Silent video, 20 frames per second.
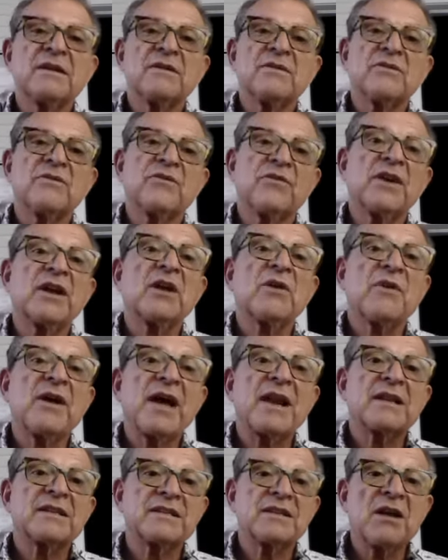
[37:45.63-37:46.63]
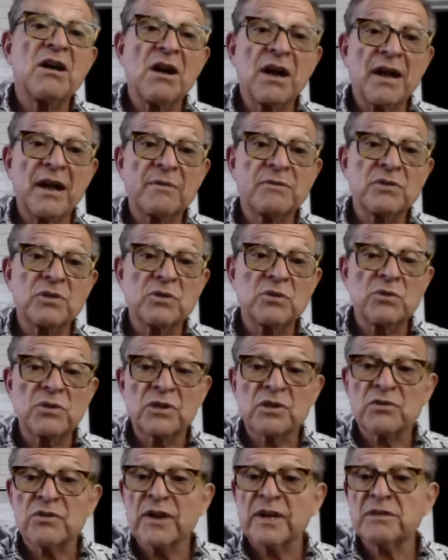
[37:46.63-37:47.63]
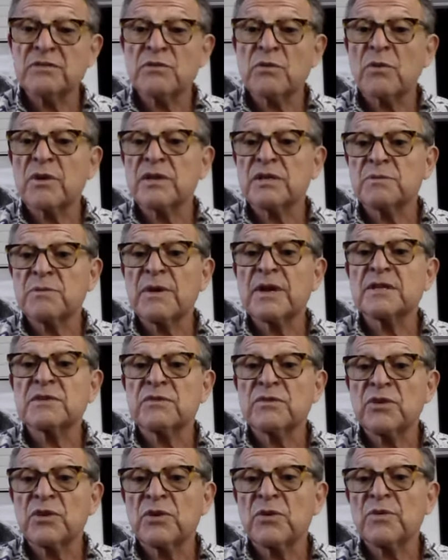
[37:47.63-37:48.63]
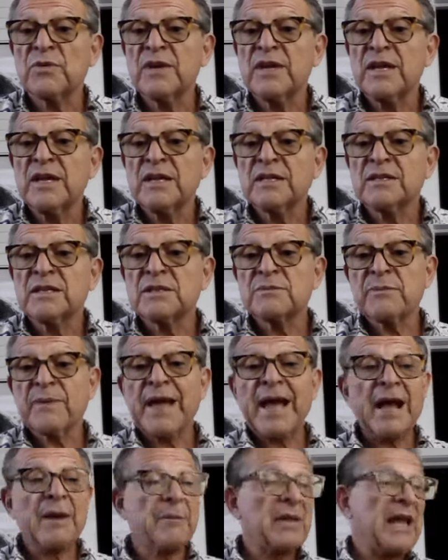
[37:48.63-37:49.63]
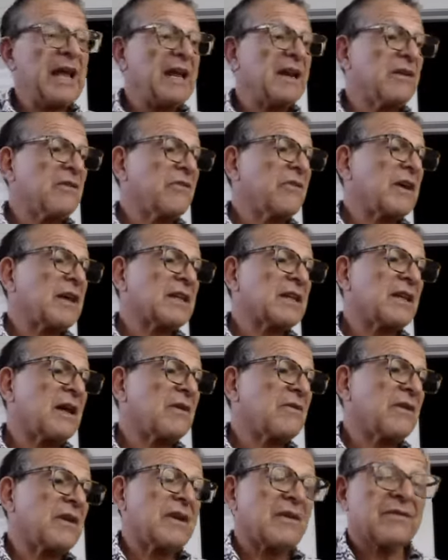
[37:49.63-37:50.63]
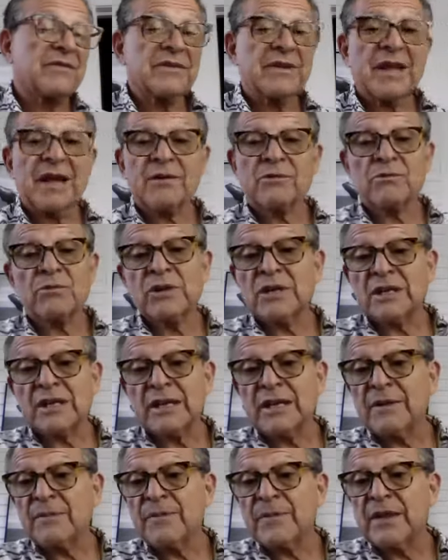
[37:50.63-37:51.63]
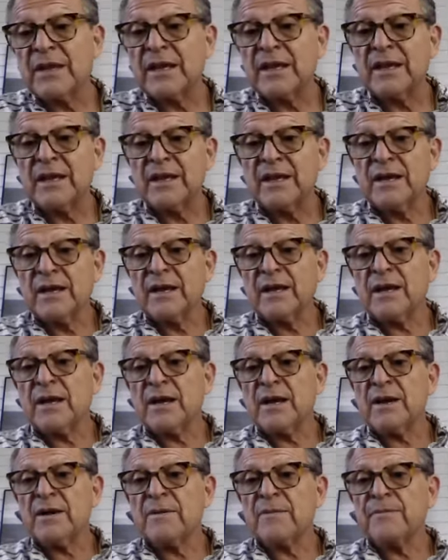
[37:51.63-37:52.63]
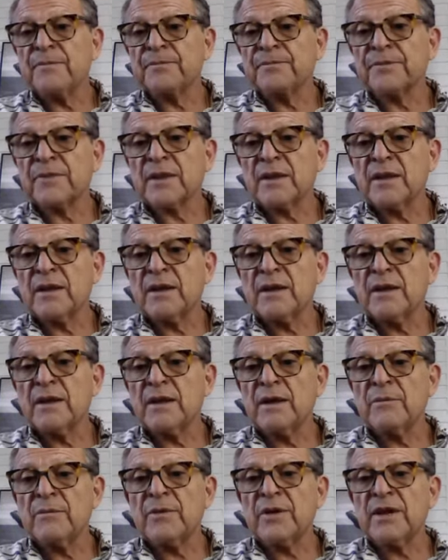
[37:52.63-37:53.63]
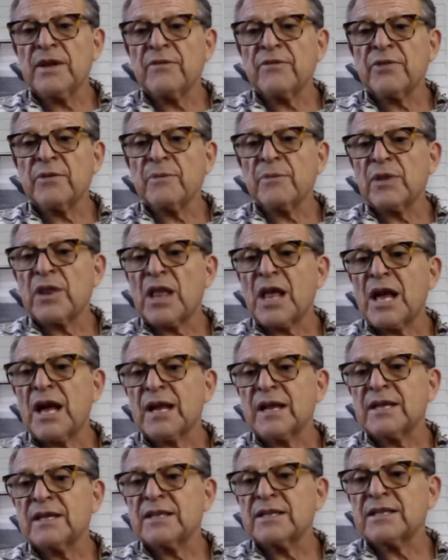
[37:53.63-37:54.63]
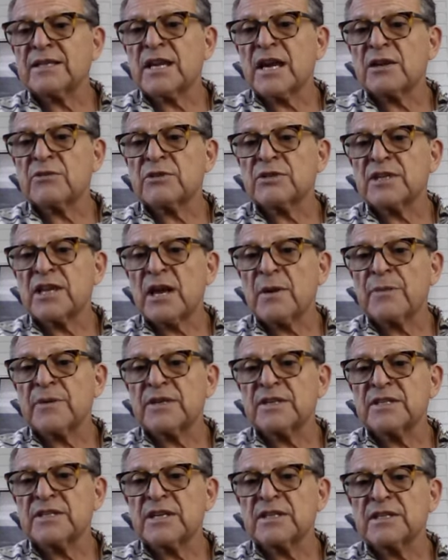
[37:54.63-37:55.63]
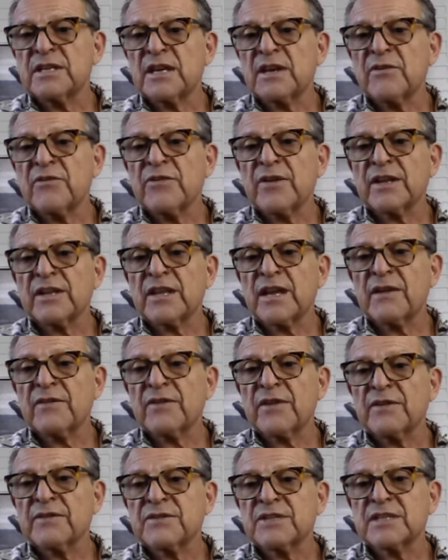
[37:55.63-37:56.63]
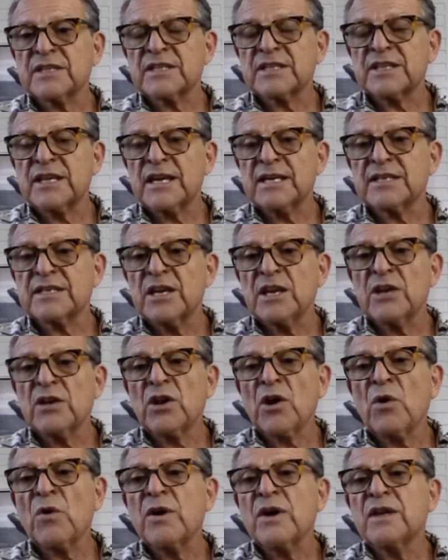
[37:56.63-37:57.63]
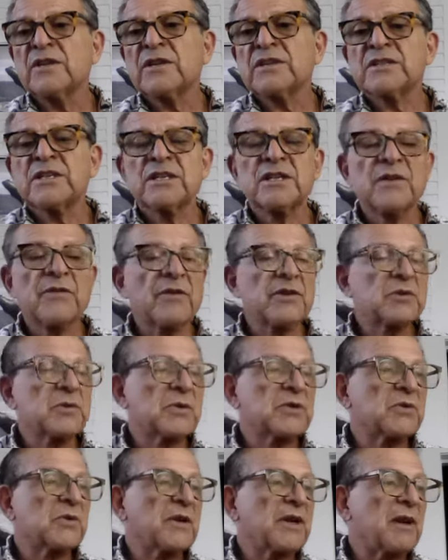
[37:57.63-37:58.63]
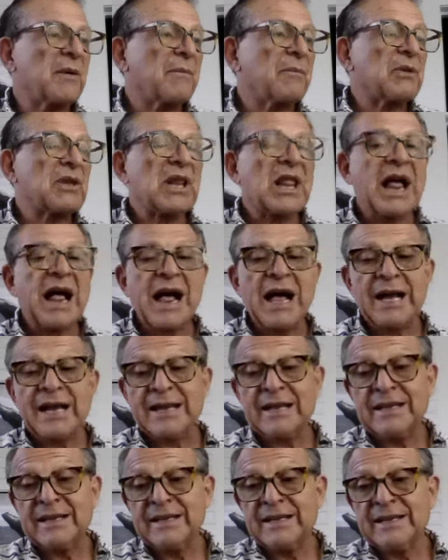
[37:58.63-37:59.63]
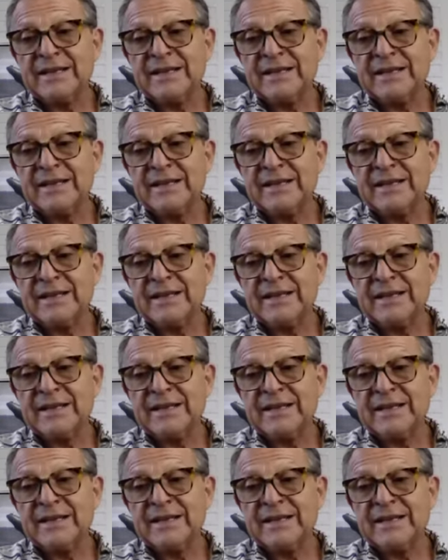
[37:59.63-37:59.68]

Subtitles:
figure out a time to do the transfer when it's best for you. Does back pain affect IVF? Not really. But if the block is hydrosalpinx, doesn't it affect IVF success? No. There's a difference between a block